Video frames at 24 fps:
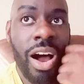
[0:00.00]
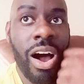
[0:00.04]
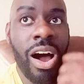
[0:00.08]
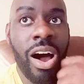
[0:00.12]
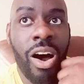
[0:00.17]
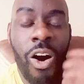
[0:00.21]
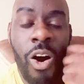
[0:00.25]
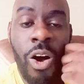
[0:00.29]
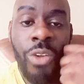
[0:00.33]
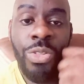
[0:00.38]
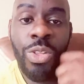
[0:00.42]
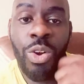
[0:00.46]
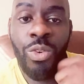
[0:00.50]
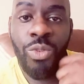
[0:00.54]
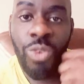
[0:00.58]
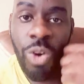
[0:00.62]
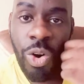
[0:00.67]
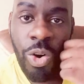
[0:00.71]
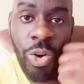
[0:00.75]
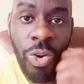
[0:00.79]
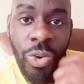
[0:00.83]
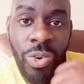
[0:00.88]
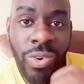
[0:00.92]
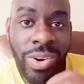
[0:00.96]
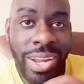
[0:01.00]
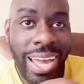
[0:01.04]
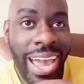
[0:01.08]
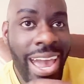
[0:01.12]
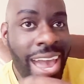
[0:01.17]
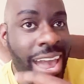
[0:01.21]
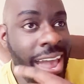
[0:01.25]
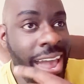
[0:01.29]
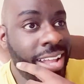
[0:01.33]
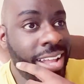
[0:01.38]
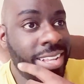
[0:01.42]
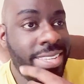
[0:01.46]
on the road
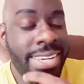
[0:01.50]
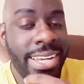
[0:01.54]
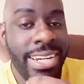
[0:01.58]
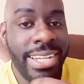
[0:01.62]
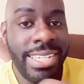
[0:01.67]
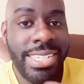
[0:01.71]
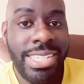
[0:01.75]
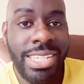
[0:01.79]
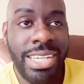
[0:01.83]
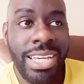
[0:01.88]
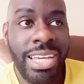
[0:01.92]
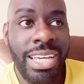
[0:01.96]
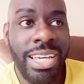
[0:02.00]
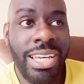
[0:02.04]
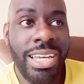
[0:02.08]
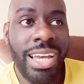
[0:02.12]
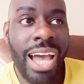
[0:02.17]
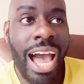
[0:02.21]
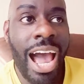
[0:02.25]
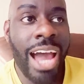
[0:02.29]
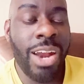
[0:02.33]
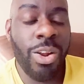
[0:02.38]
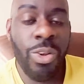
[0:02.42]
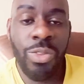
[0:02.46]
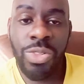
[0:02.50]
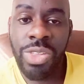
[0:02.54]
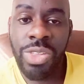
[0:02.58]
at Tennessee. I don't